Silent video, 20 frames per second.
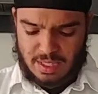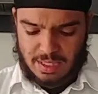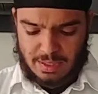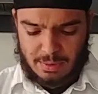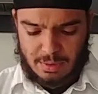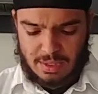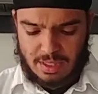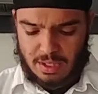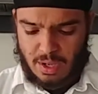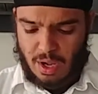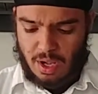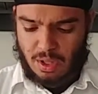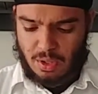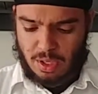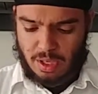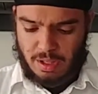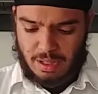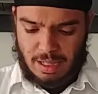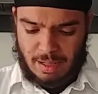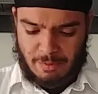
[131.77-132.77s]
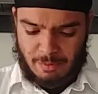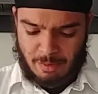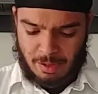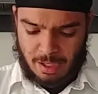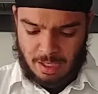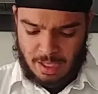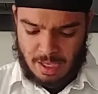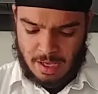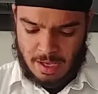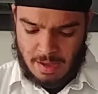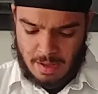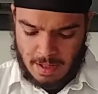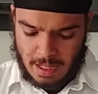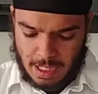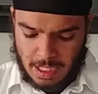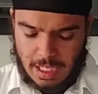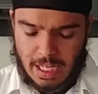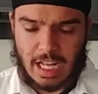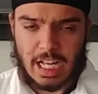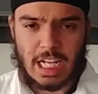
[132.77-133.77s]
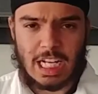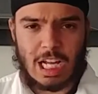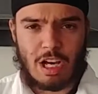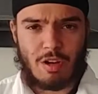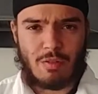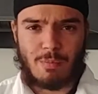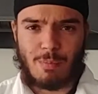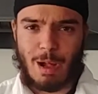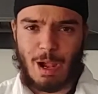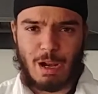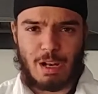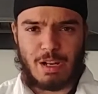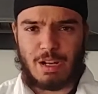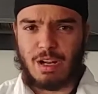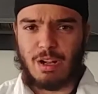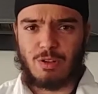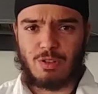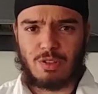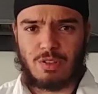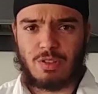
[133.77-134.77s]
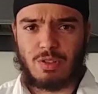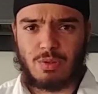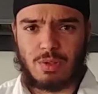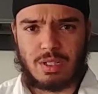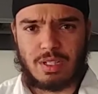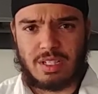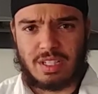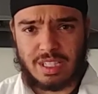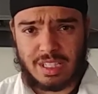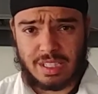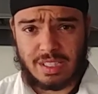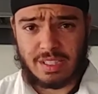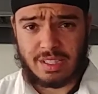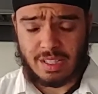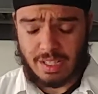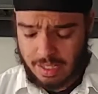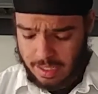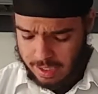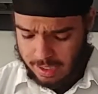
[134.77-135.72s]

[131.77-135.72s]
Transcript: was not looking that flaky, and now I've patted it out into a disc.